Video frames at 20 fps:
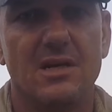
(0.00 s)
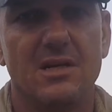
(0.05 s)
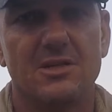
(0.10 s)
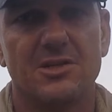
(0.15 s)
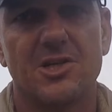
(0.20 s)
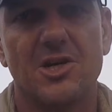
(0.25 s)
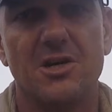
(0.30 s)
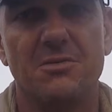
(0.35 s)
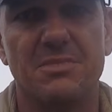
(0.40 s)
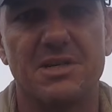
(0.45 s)

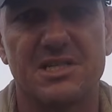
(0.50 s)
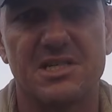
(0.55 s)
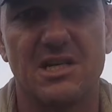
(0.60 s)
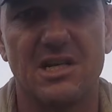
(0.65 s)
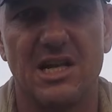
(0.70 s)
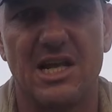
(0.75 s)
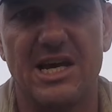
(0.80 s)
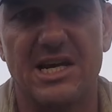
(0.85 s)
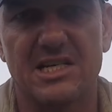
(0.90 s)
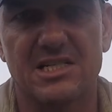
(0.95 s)
2
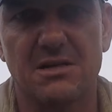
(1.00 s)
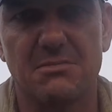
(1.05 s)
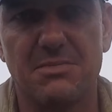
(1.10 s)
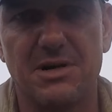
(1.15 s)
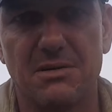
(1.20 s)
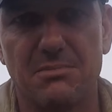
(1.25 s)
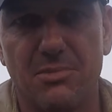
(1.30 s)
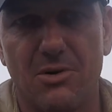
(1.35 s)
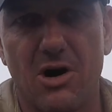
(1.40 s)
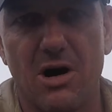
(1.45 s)
missing legs and
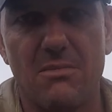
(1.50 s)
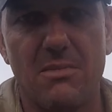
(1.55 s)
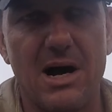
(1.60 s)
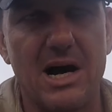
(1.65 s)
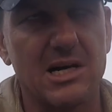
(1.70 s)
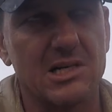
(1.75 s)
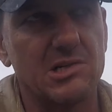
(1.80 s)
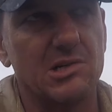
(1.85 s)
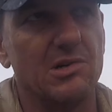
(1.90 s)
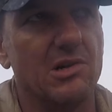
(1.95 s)
big bite
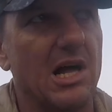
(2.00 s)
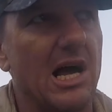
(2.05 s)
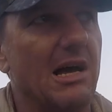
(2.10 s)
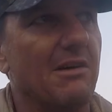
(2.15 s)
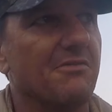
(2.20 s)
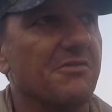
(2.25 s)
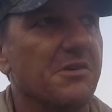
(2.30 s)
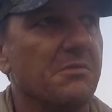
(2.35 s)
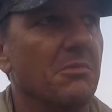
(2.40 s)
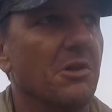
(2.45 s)
marks all
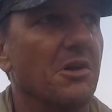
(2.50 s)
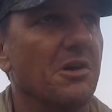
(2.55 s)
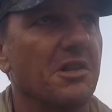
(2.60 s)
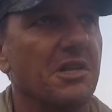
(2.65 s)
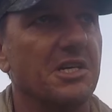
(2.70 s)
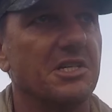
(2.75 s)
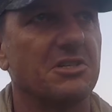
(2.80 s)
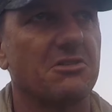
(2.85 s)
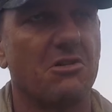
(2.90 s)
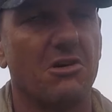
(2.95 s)
over him. A lot of
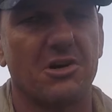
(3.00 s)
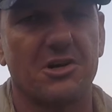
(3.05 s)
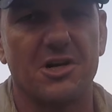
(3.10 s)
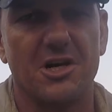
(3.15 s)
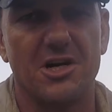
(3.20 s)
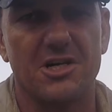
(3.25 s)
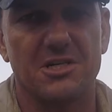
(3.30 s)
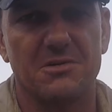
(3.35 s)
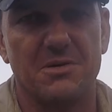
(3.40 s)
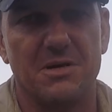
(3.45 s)
these
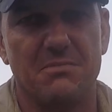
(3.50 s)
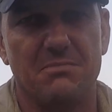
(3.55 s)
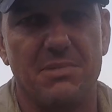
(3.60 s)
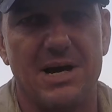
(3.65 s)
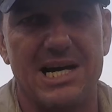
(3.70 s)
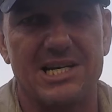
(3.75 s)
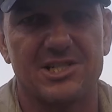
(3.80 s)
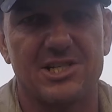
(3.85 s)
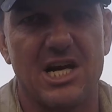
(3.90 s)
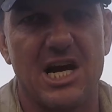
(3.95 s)
crocodiles have been
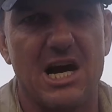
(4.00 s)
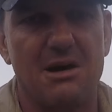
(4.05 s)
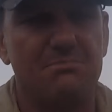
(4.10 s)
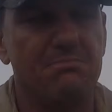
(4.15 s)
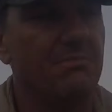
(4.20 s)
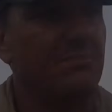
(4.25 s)
bashed up.